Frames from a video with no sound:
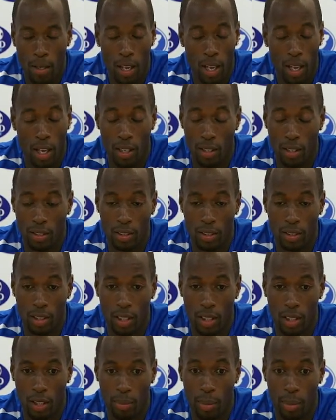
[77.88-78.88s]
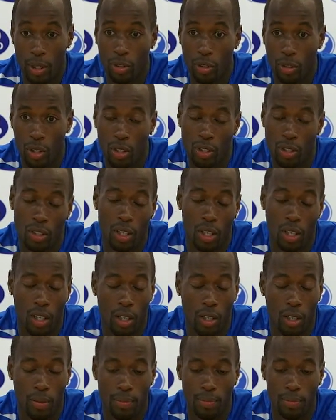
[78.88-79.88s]
Yeah, it's a big draw.
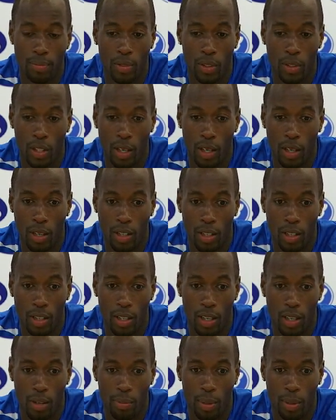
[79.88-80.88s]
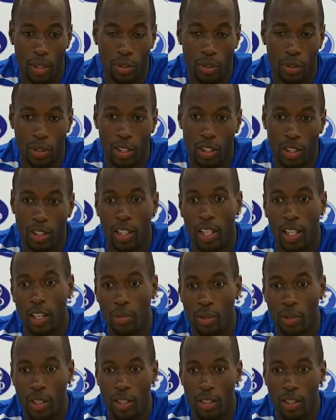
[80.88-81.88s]
I played 2 years in
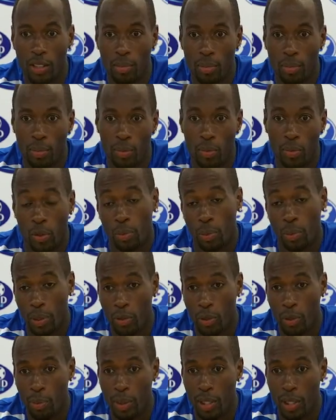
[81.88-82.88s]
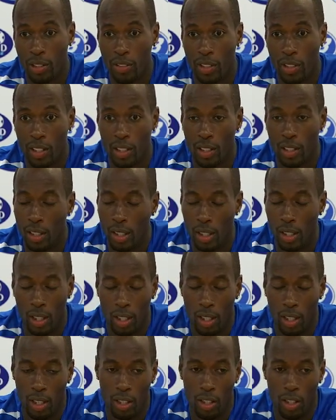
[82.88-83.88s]
that with PSV, and
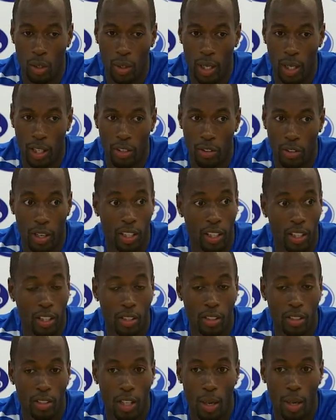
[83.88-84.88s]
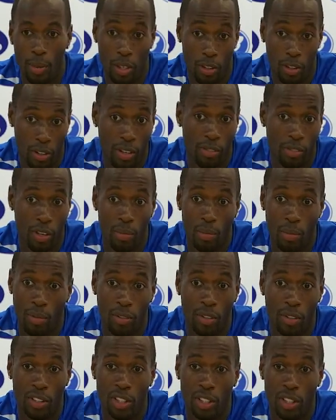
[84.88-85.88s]
we had a great year. I mean, a great run my
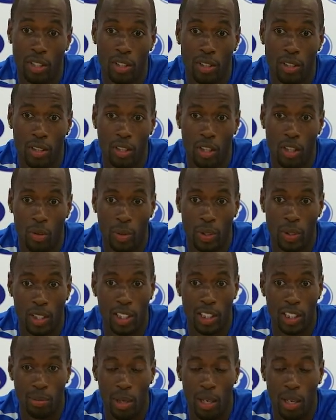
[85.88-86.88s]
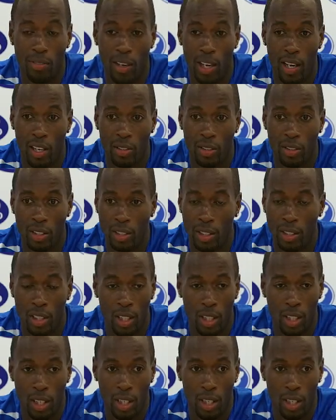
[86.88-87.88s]
first year. We went to the semifinals, and
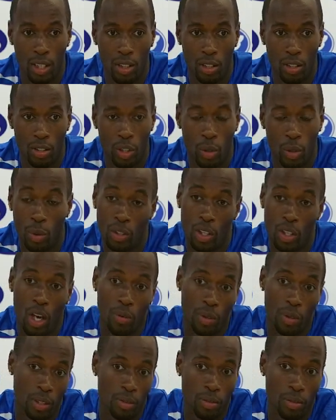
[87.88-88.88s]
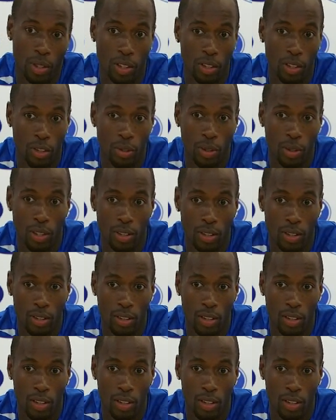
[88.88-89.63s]
no one thought we could do it.